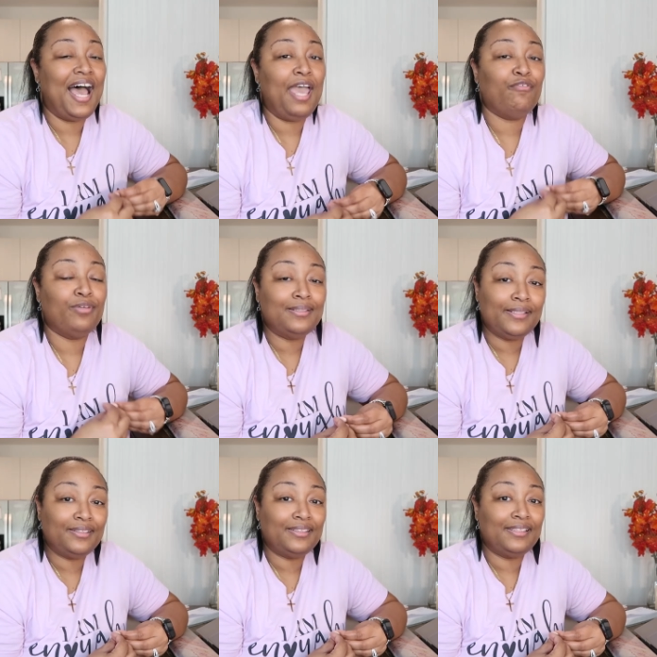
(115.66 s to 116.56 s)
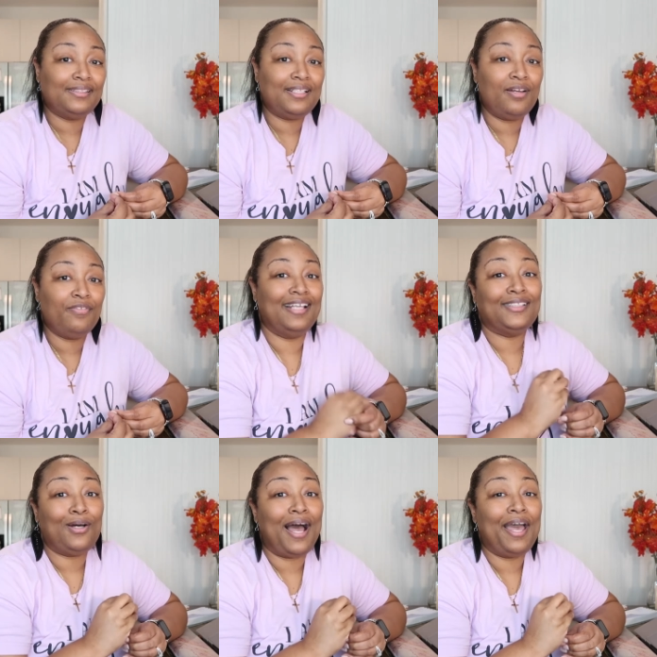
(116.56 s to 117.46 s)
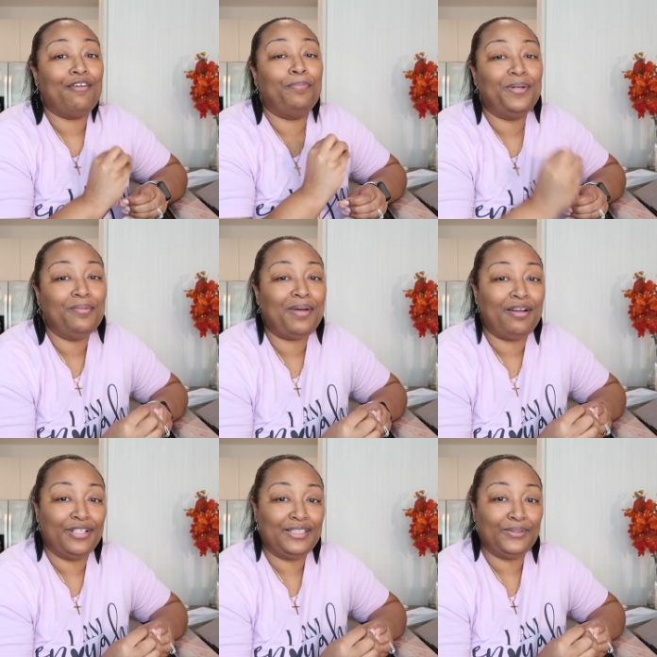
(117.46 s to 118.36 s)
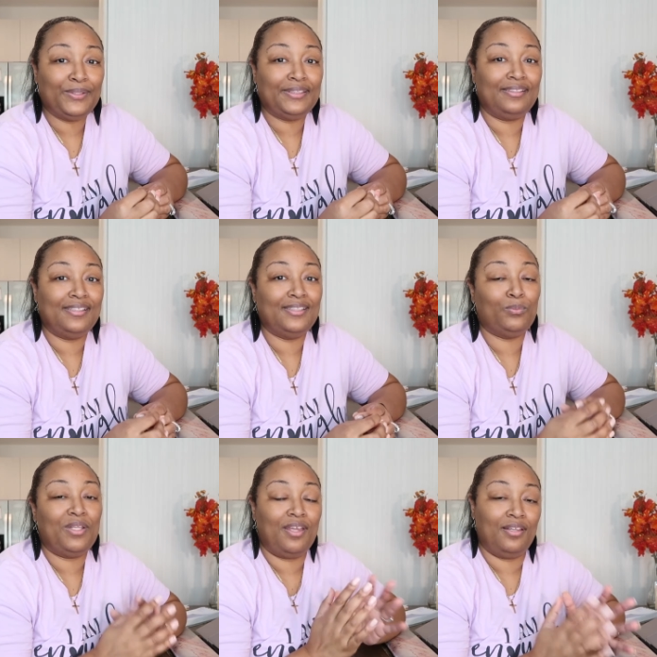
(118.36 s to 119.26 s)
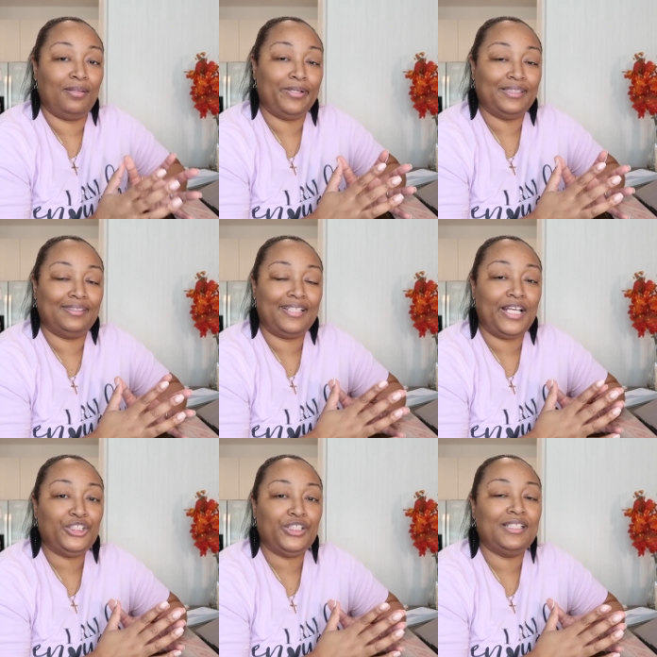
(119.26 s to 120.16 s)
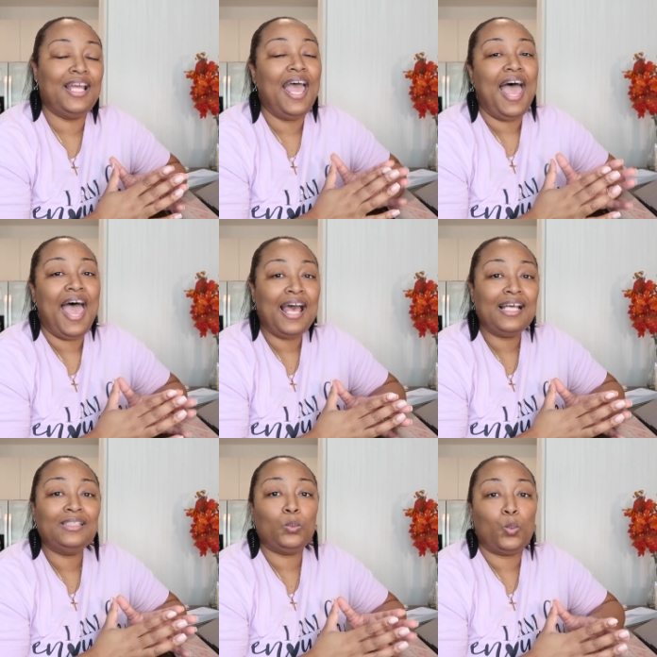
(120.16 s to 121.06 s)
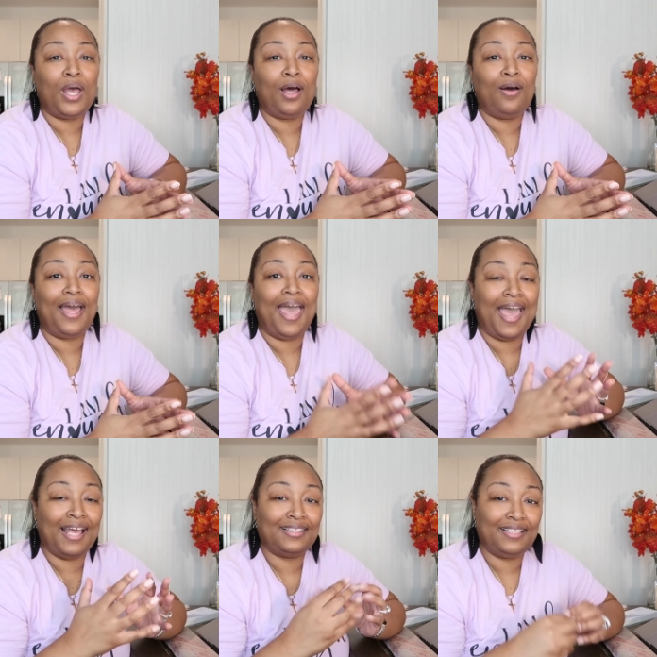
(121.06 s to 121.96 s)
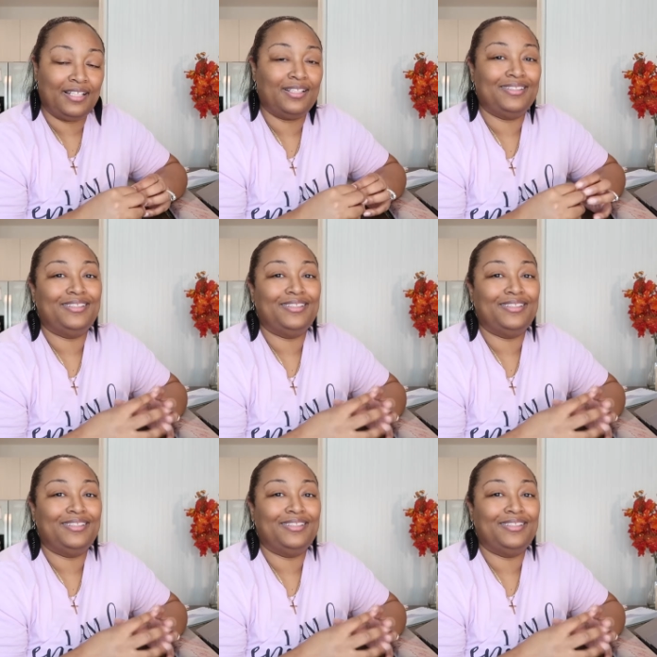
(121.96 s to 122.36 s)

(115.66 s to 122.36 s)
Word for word: I have researched this stuff. And so I have put my resources within the presentation as well as in the